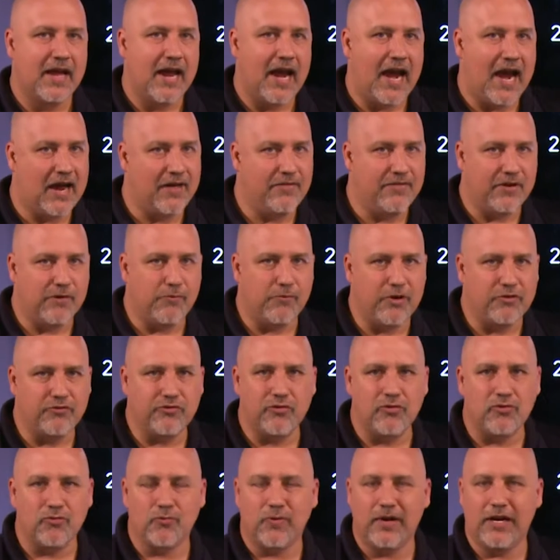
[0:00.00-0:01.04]
And the
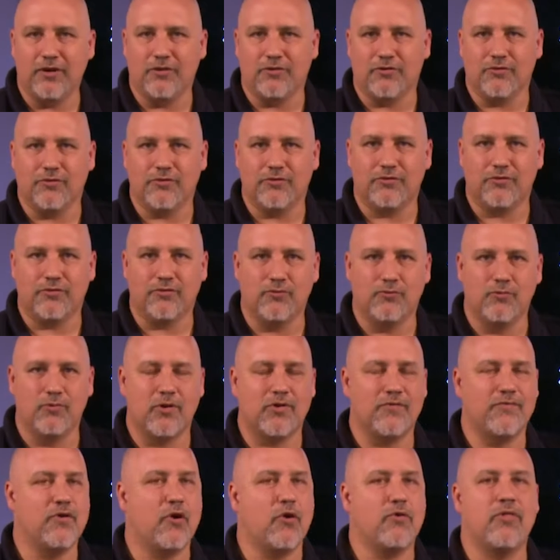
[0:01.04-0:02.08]
original readers would
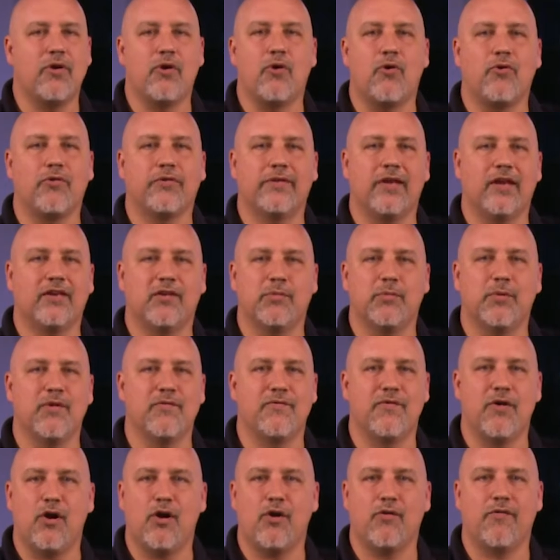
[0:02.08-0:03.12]
have known the Old Testament
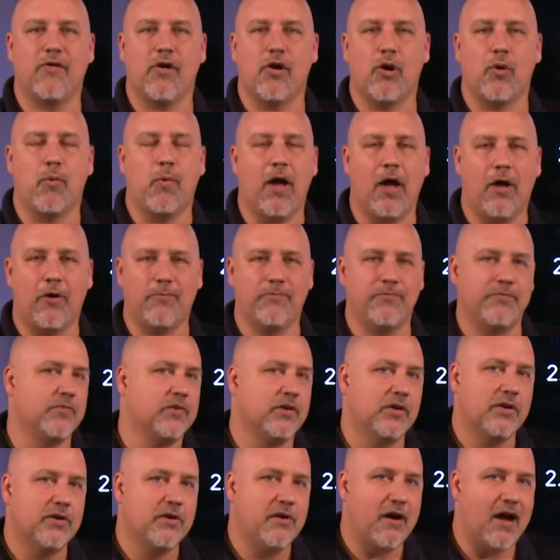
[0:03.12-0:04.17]
very, very well.
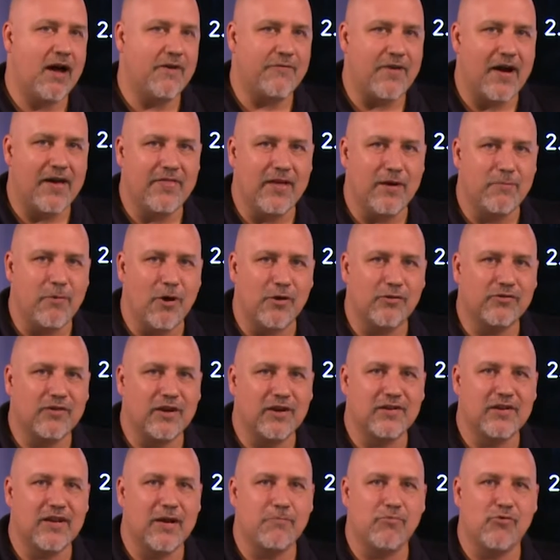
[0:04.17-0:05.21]
I find that most
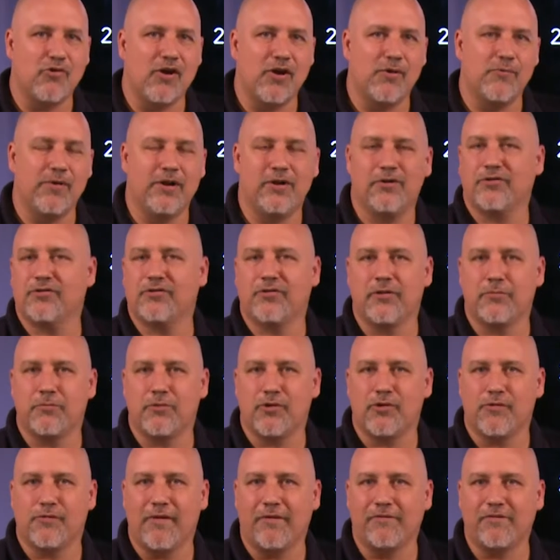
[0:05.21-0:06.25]
contemporary readers of the
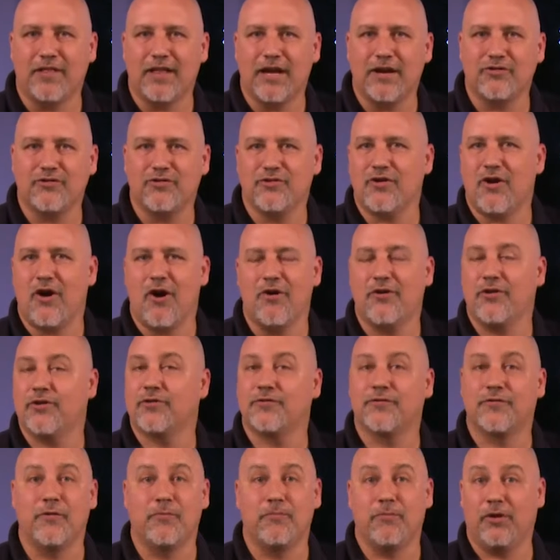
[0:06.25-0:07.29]
book of Revelation aren't as
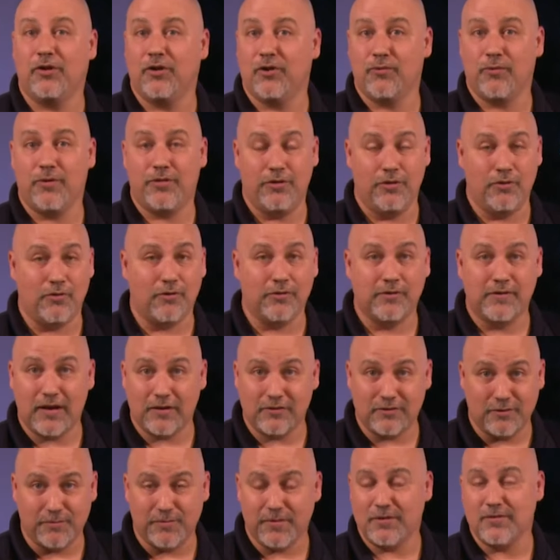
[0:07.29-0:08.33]
familiar with the Old
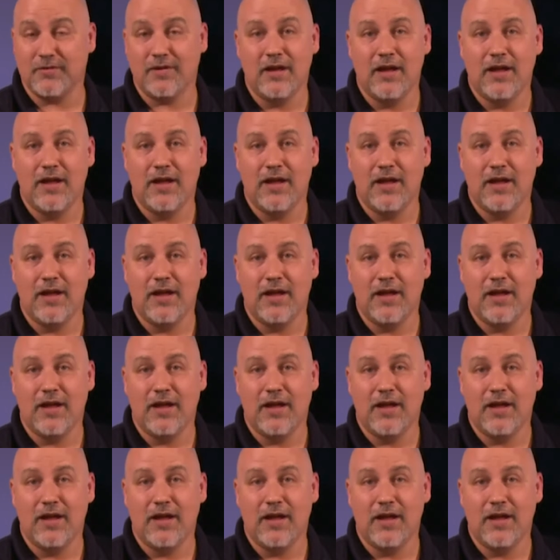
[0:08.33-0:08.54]
Testament